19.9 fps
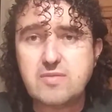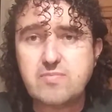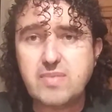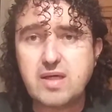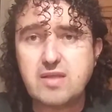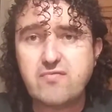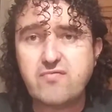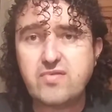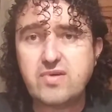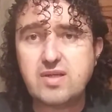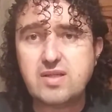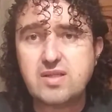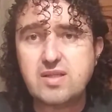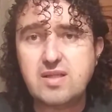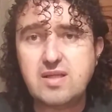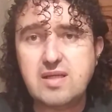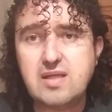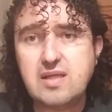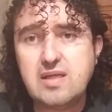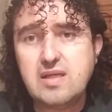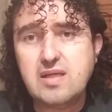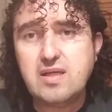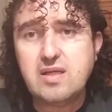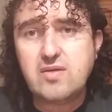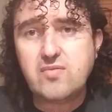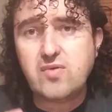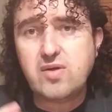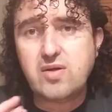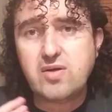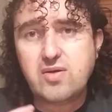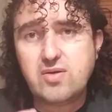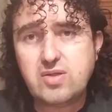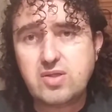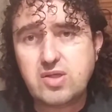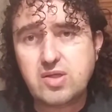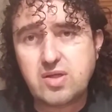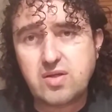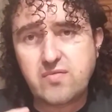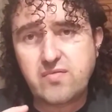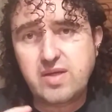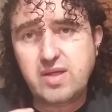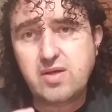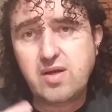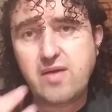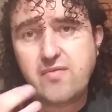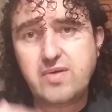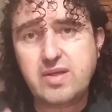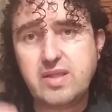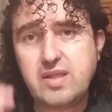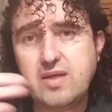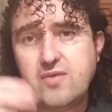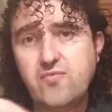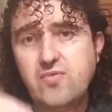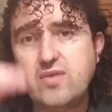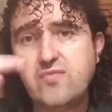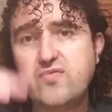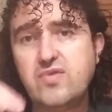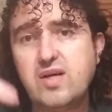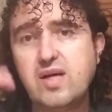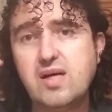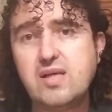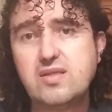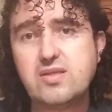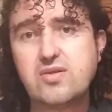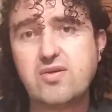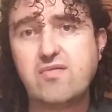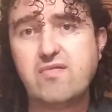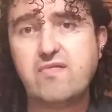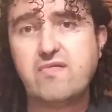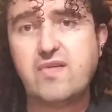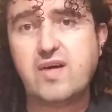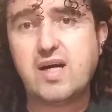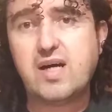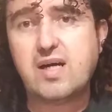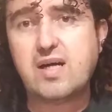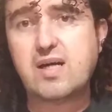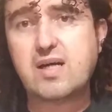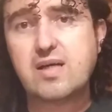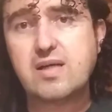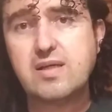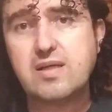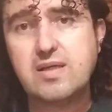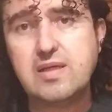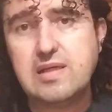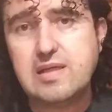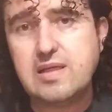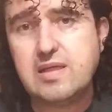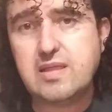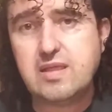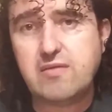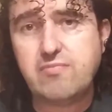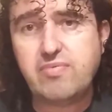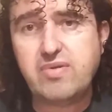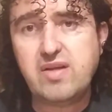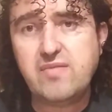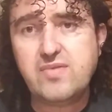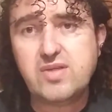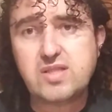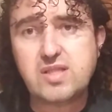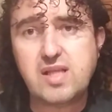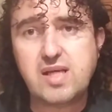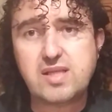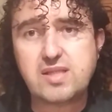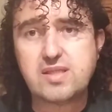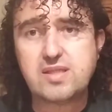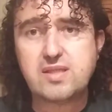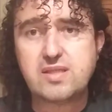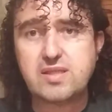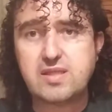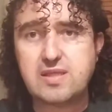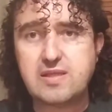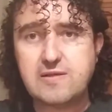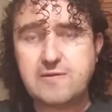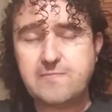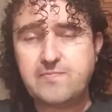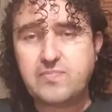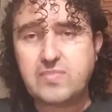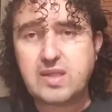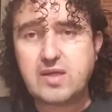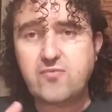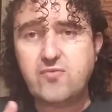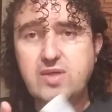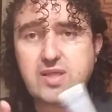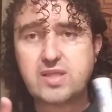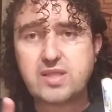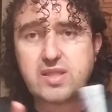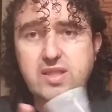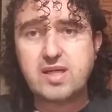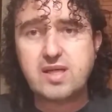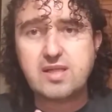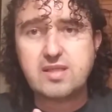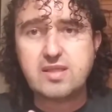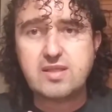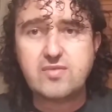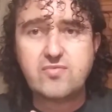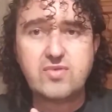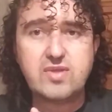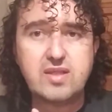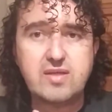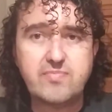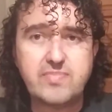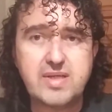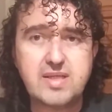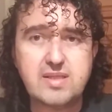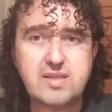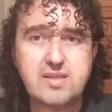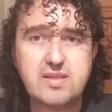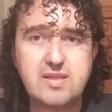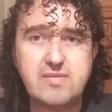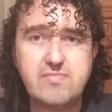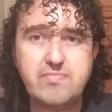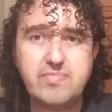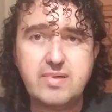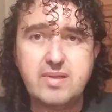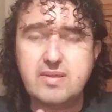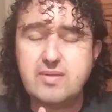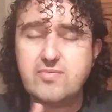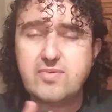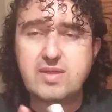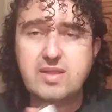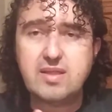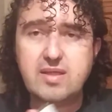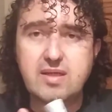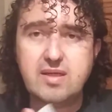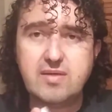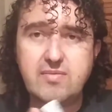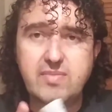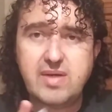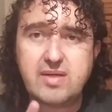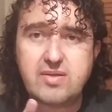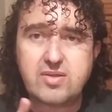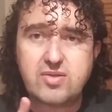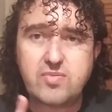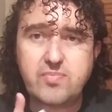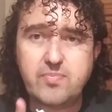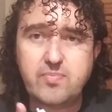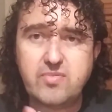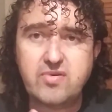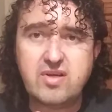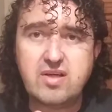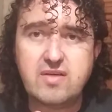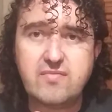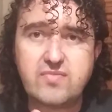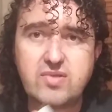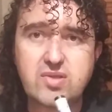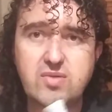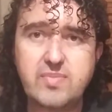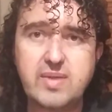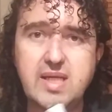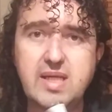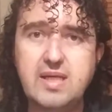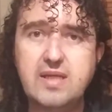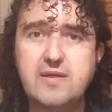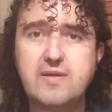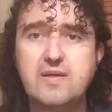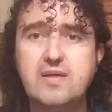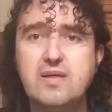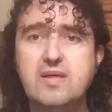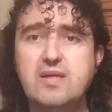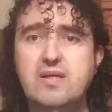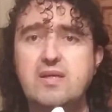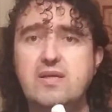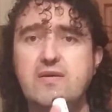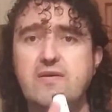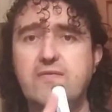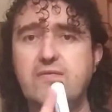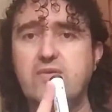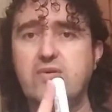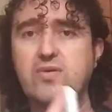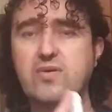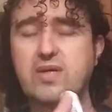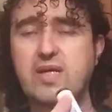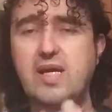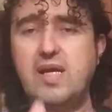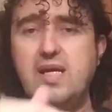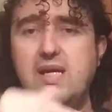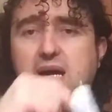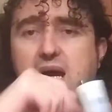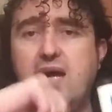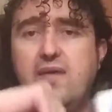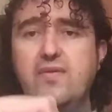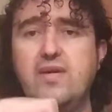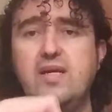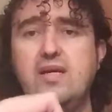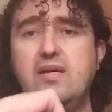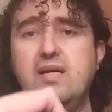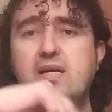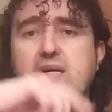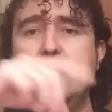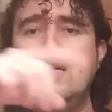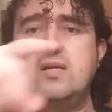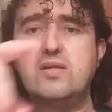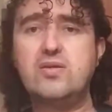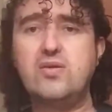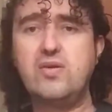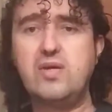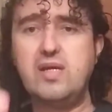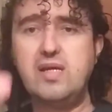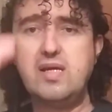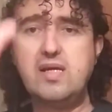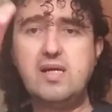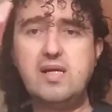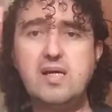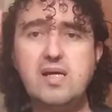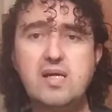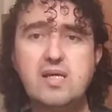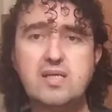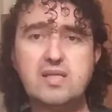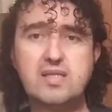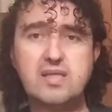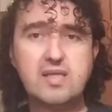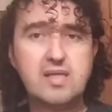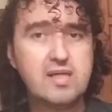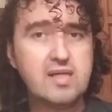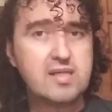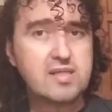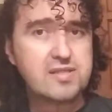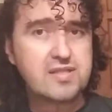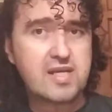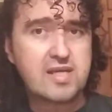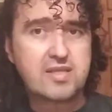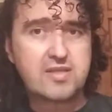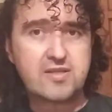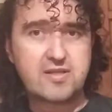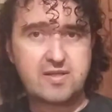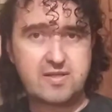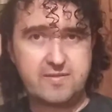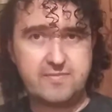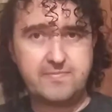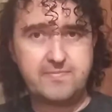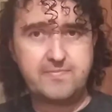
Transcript: But firstly, we're going to review everything we've done so far in the previous lessons. We started with the present simple, with the verb to be. Okay, I'm here, you're here, he's here, etc.